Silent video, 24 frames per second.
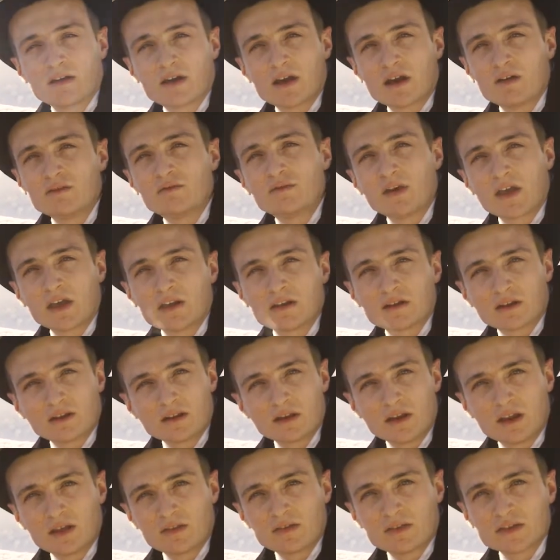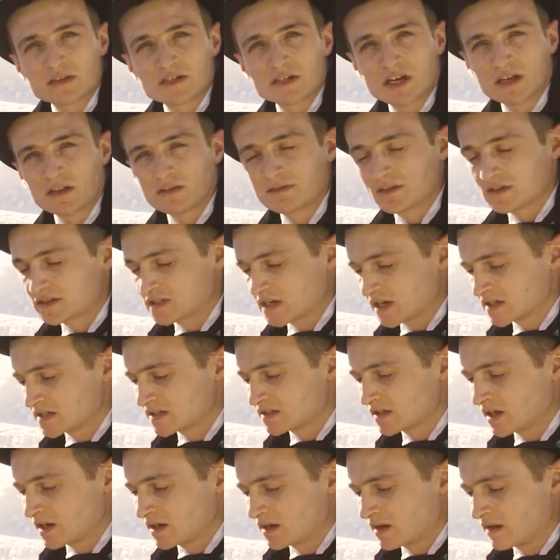vent in the shell of the
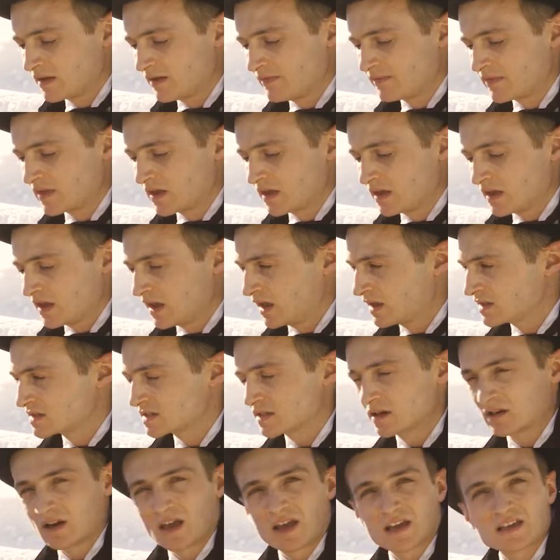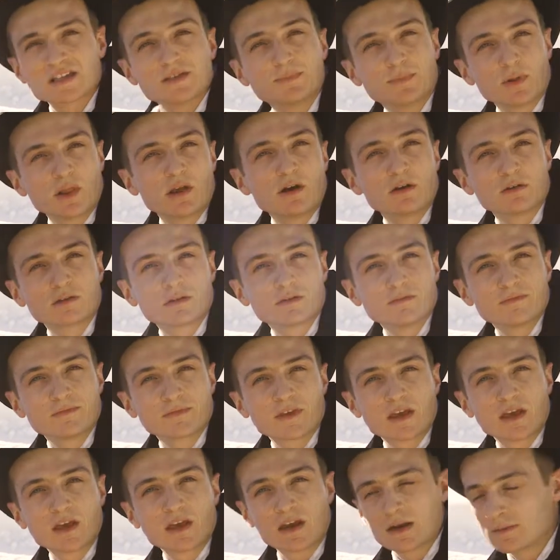chestnut, it's going to explode.
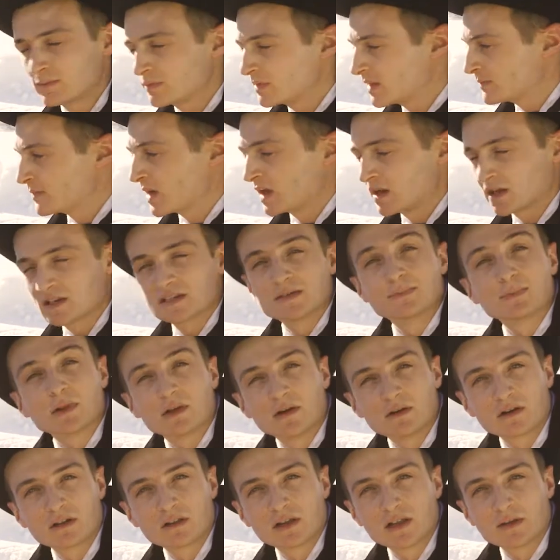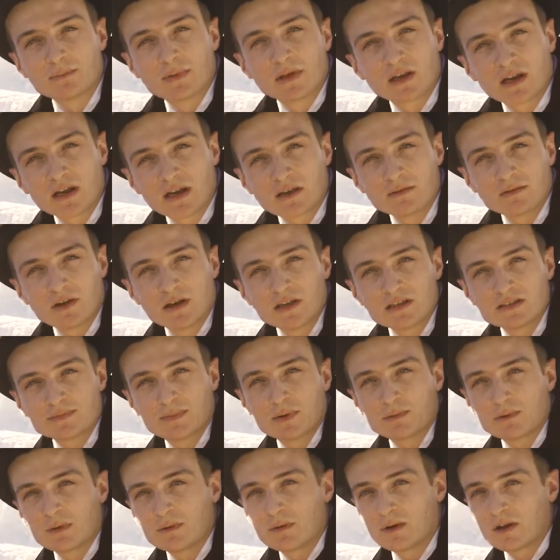Okay? And they might explode a little bit anyways,
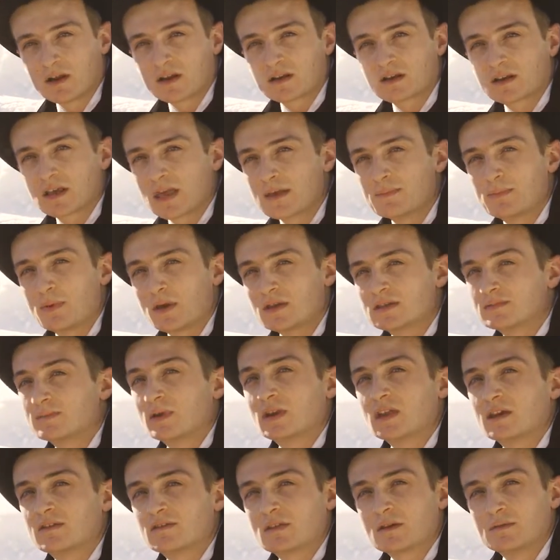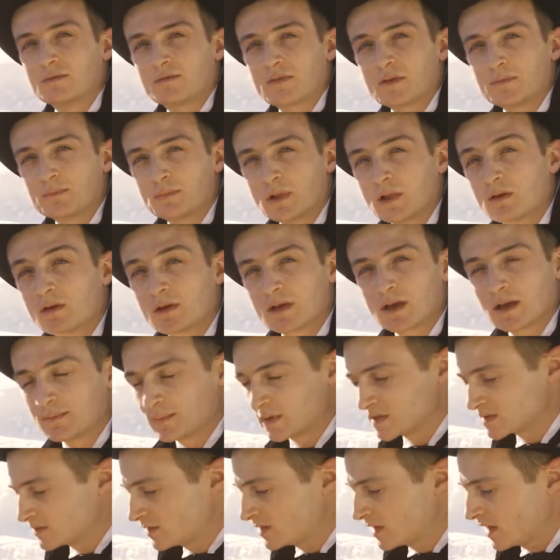but we want to keep as many of them from blowing up
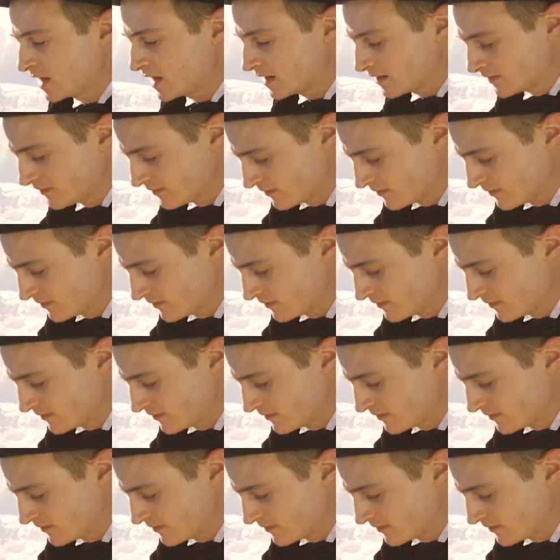as we can.